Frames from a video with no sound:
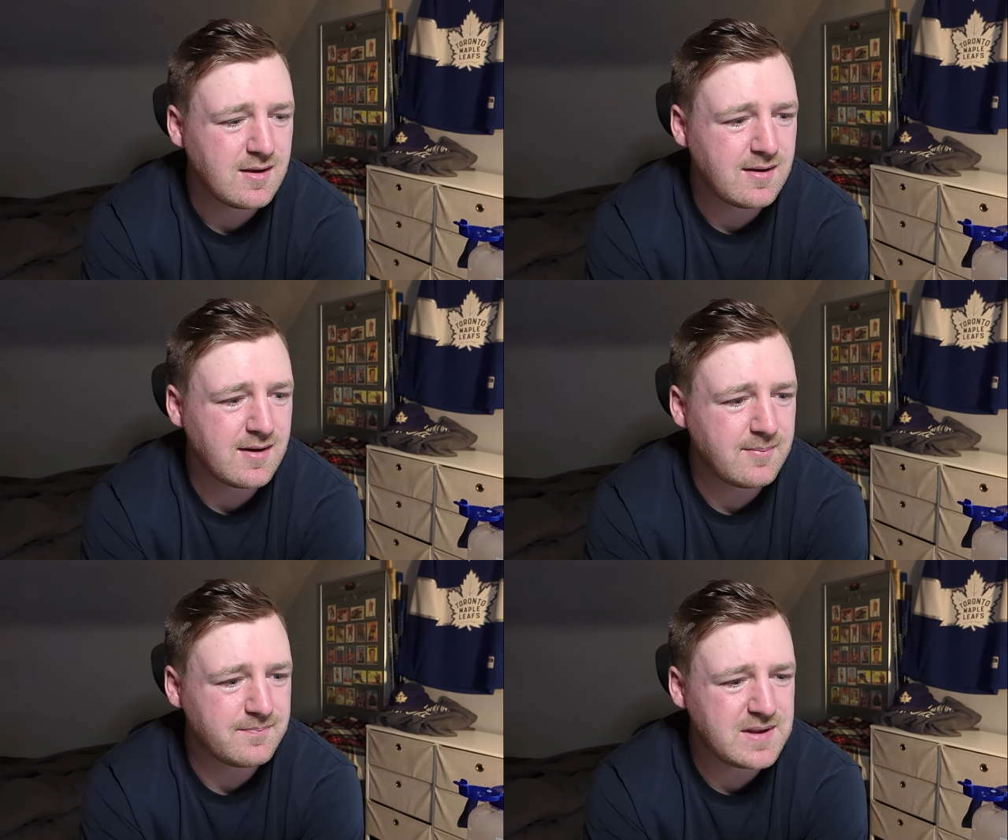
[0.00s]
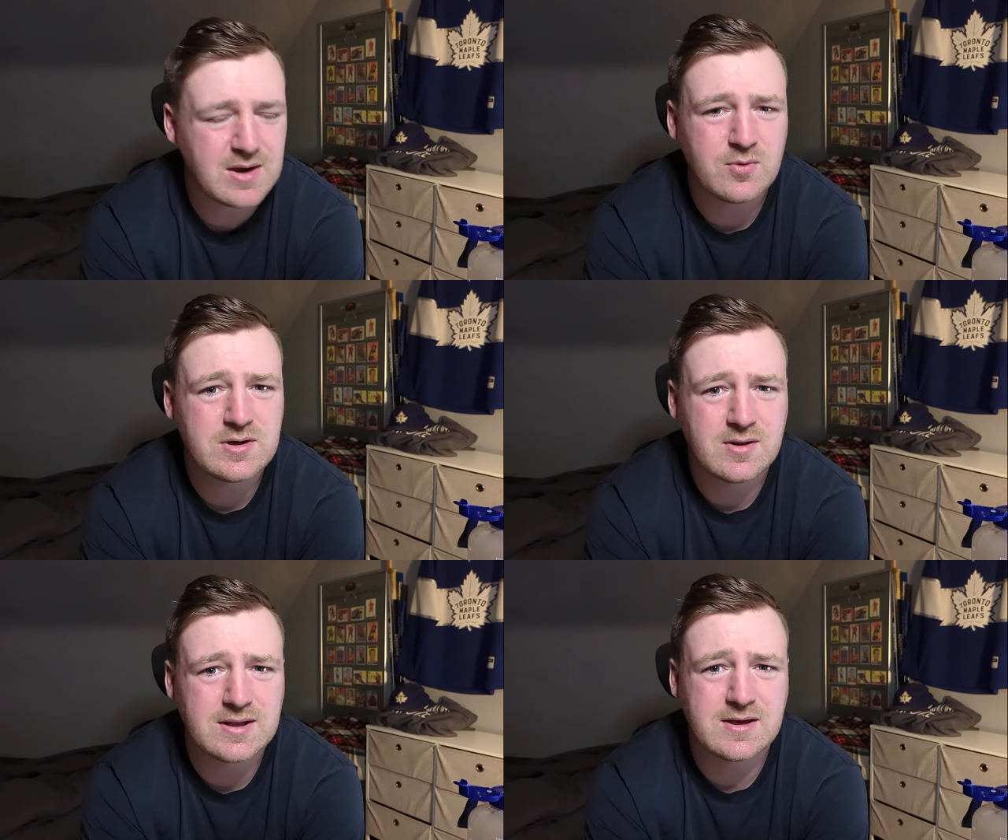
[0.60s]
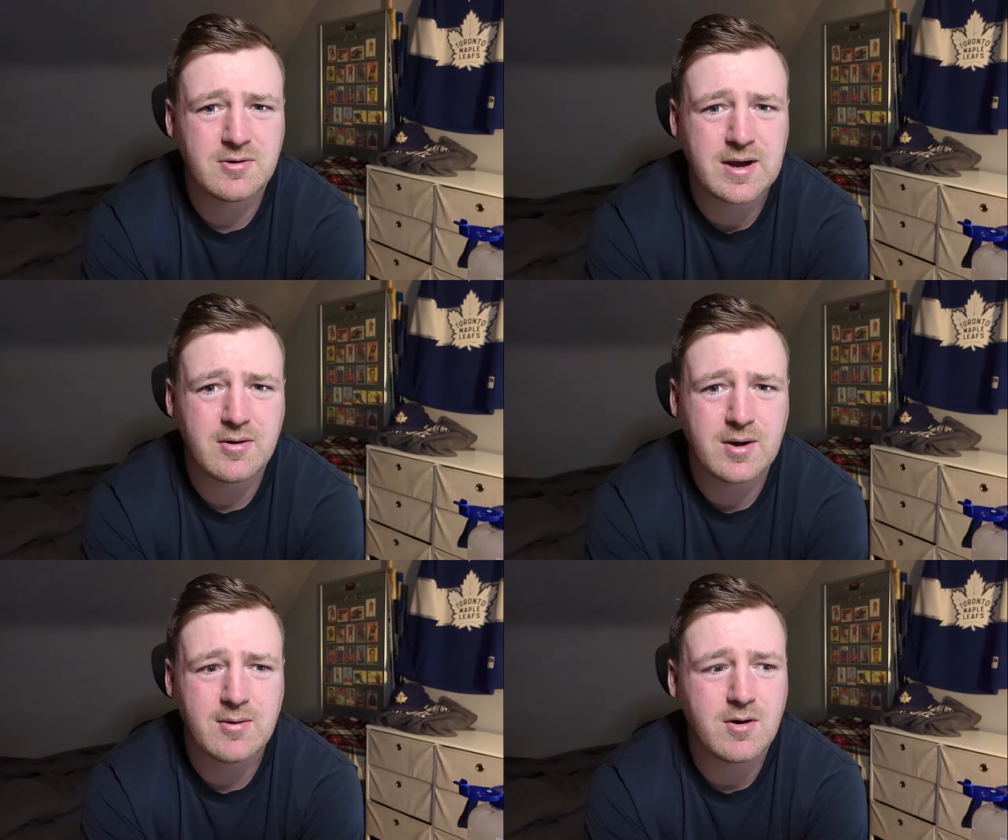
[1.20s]
Um, yeah, I would like to know
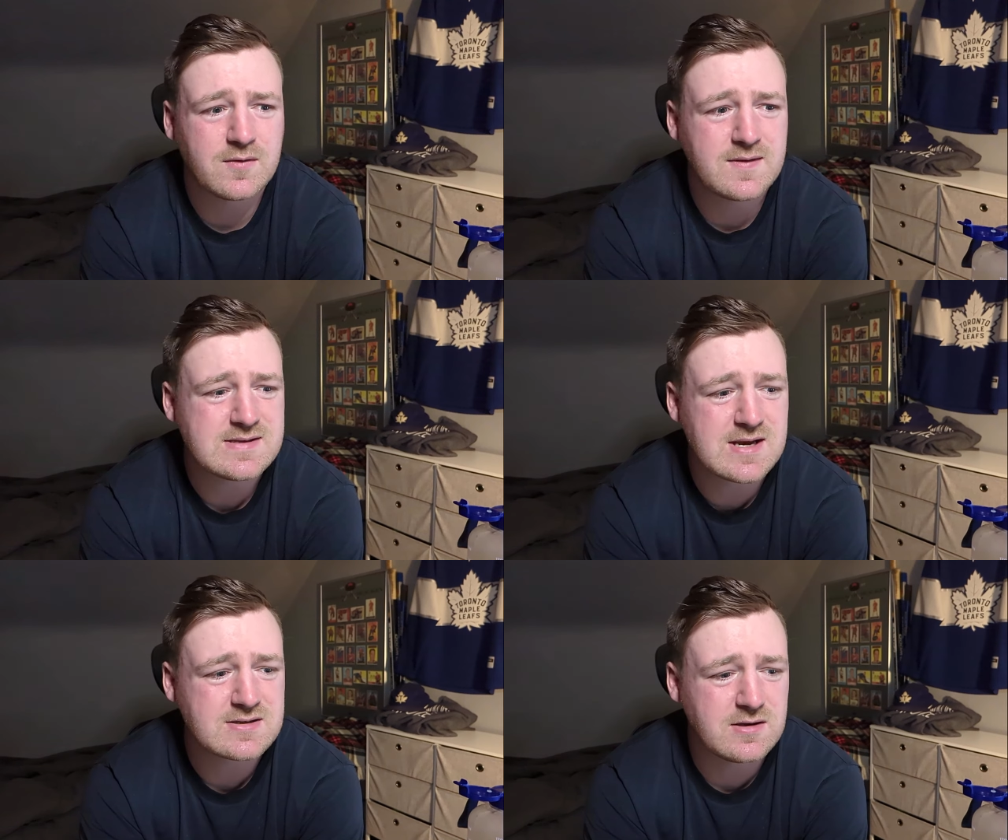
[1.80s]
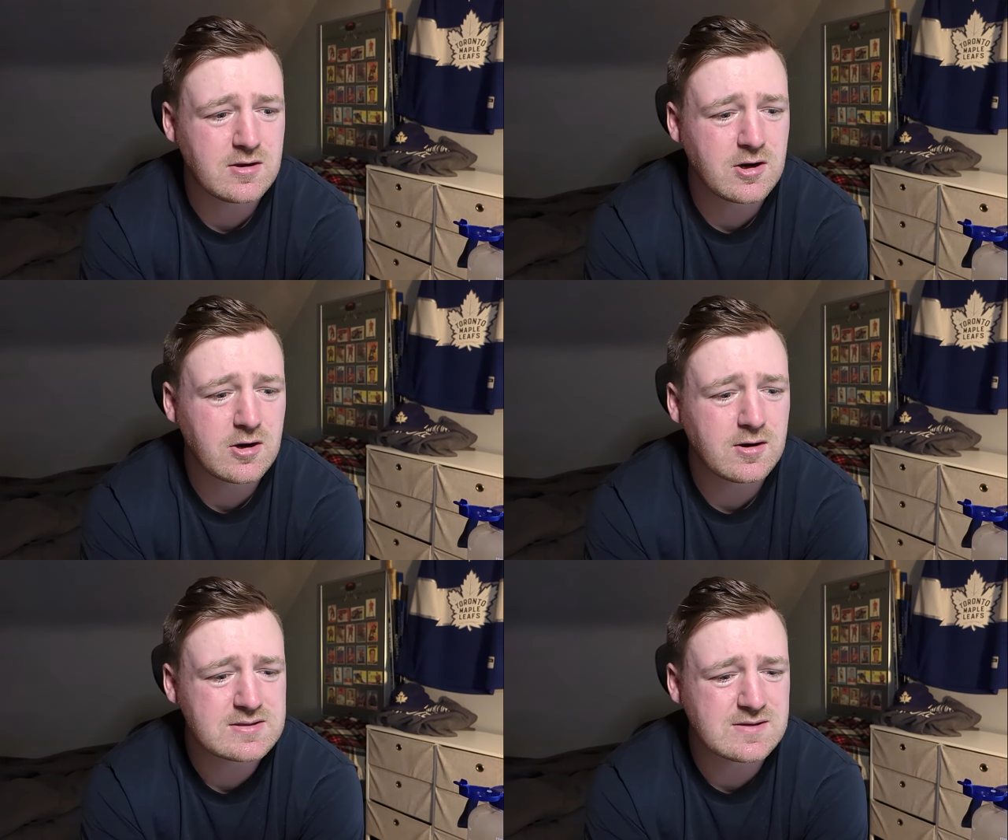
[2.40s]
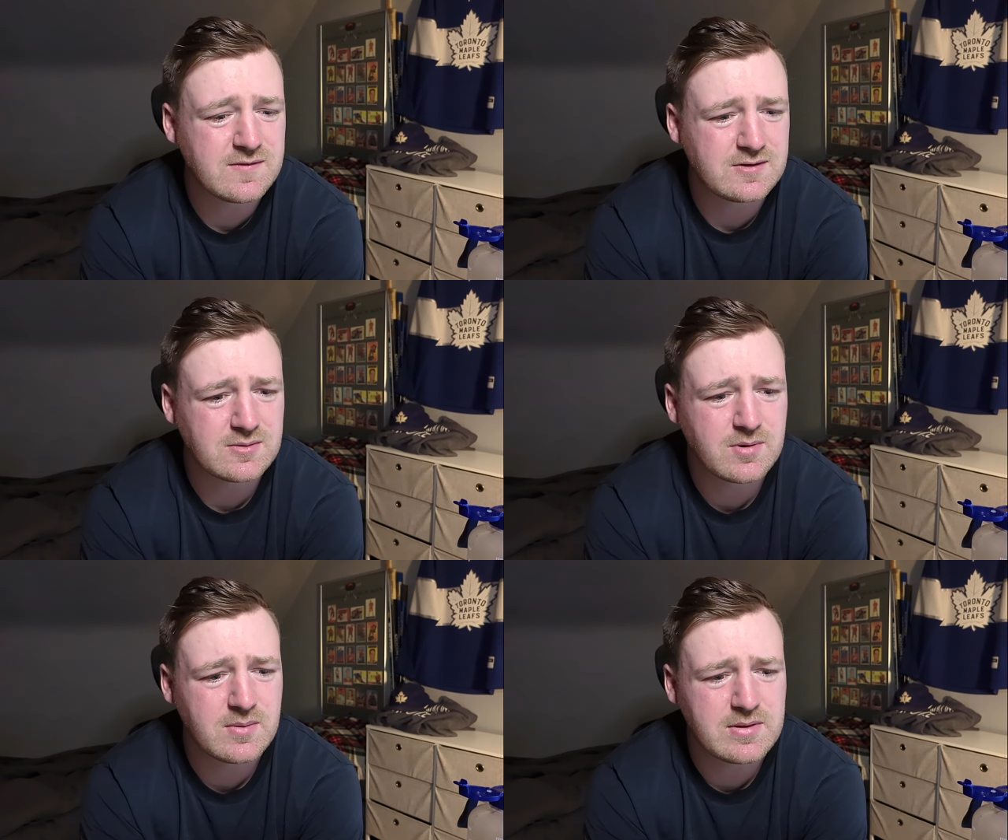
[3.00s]
how, how often these actually occur, because I feel like they're
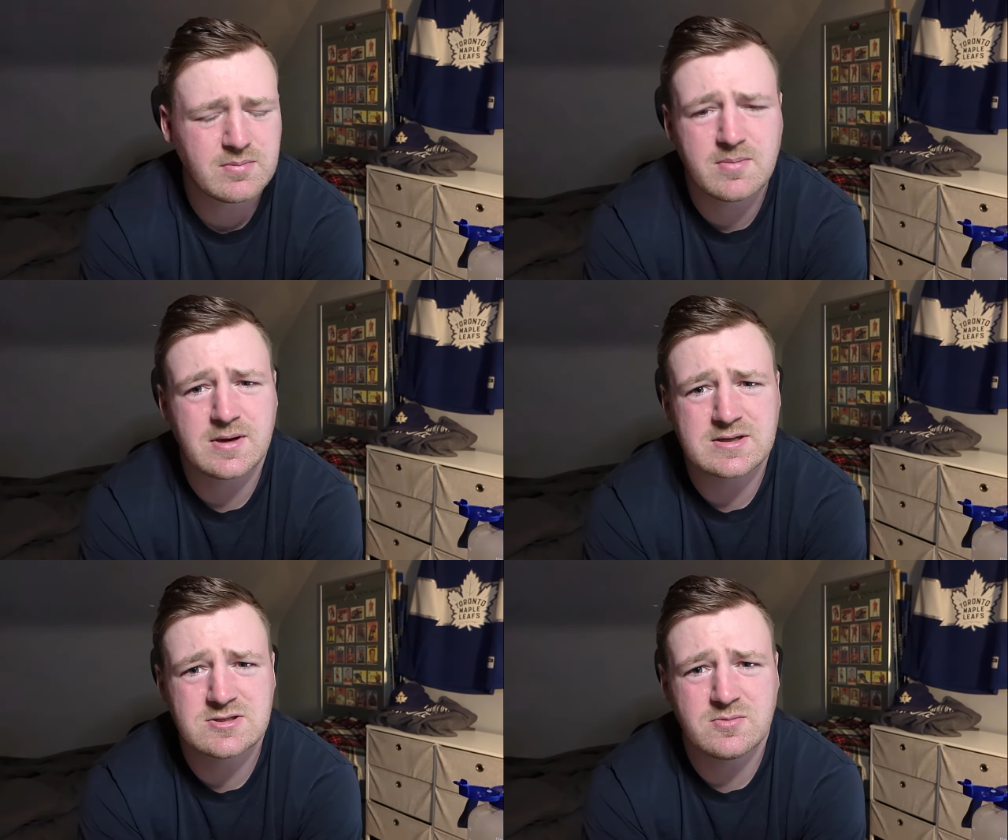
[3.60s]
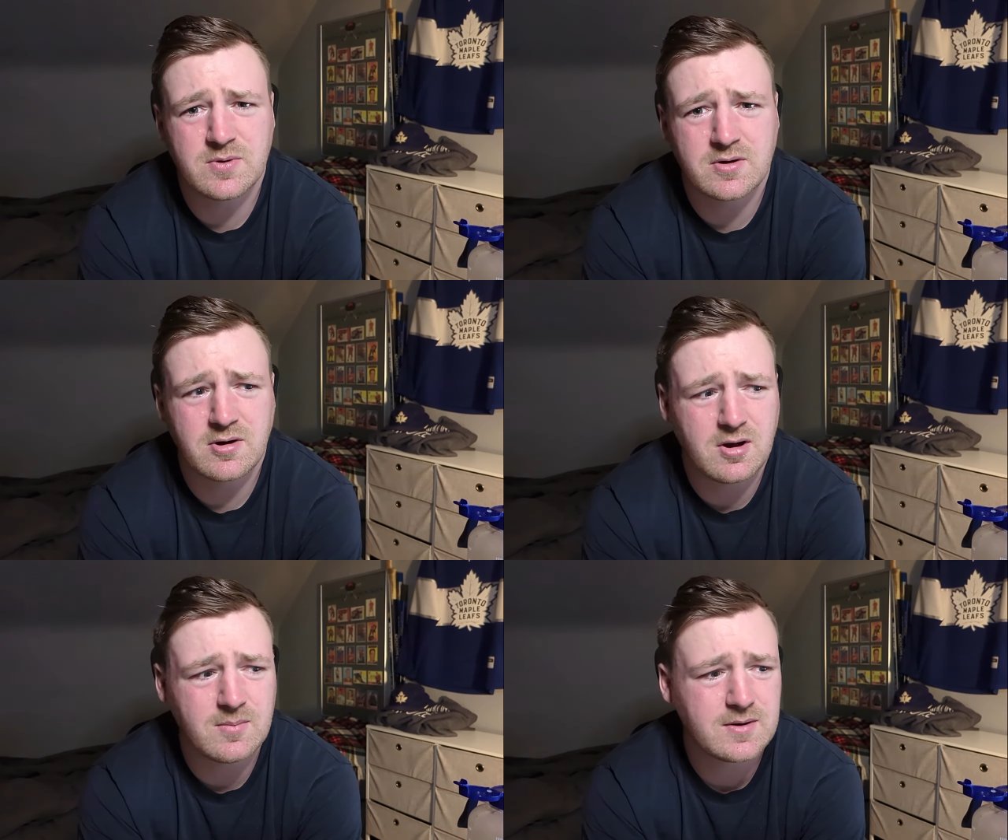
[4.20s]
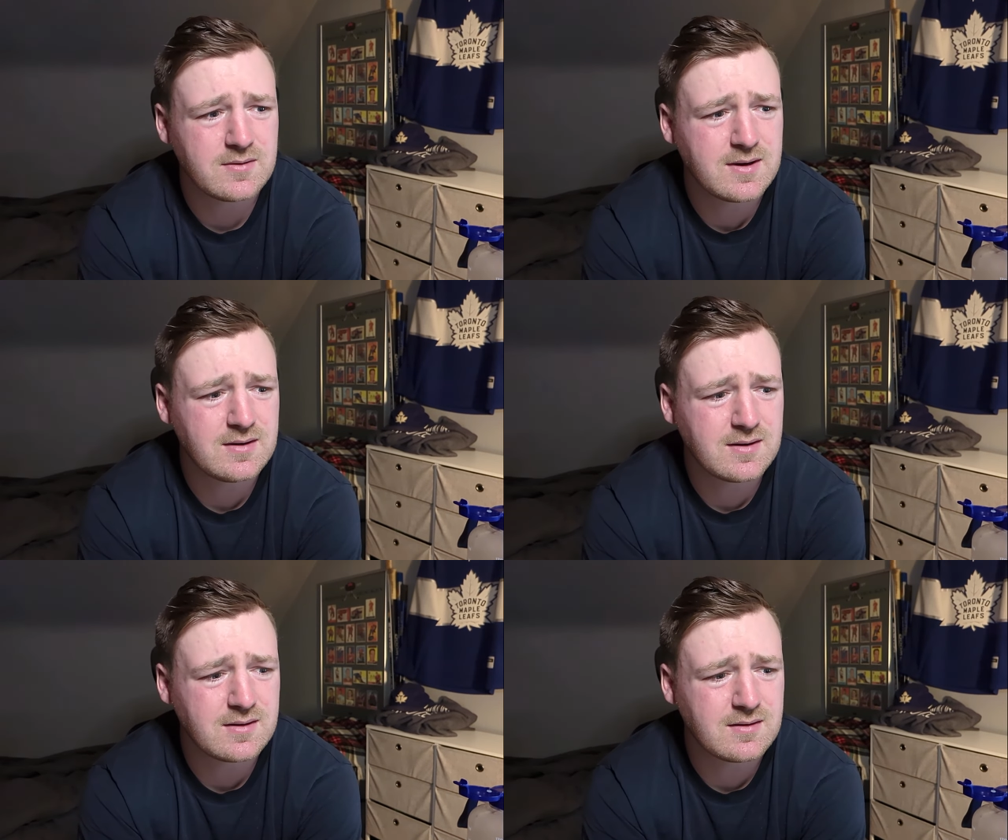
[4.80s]
probably, they're probably not super common, right?
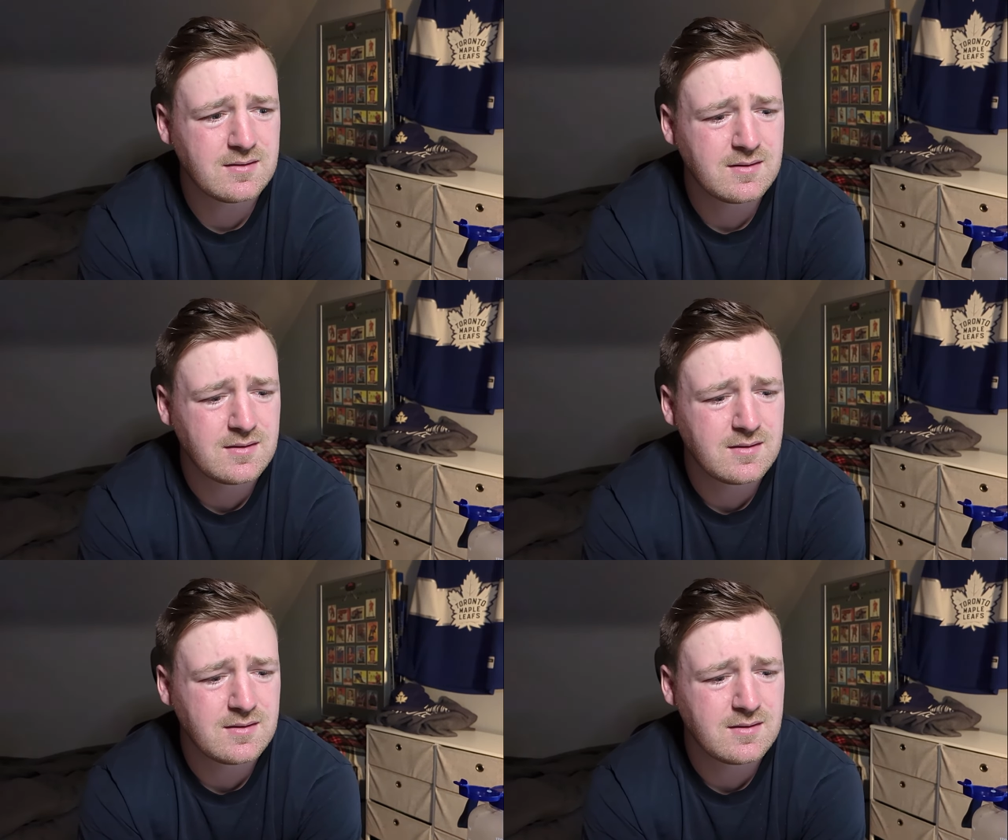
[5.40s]
Like,